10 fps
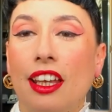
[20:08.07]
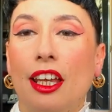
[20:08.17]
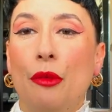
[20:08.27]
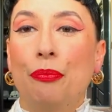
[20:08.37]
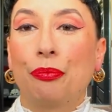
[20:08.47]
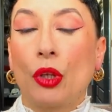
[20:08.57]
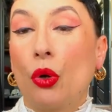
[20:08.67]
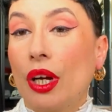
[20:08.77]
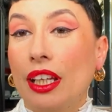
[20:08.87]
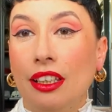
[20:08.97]
um,
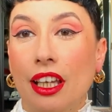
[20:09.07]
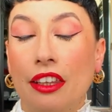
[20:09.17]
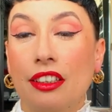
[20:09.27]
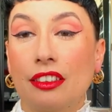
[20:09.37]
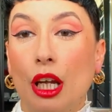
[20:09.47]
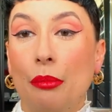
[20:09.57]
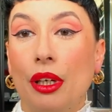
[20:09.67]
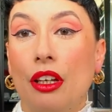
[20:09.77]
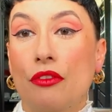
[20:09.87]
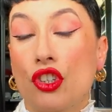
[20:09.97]
or any other type
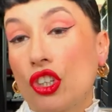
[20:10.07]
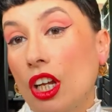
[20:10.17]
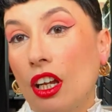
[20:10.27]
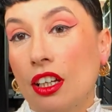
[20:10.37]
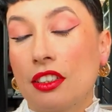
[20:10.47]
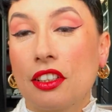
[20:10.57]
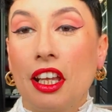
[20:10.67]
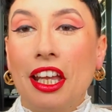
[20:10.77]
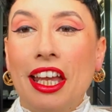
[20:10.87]
of shirt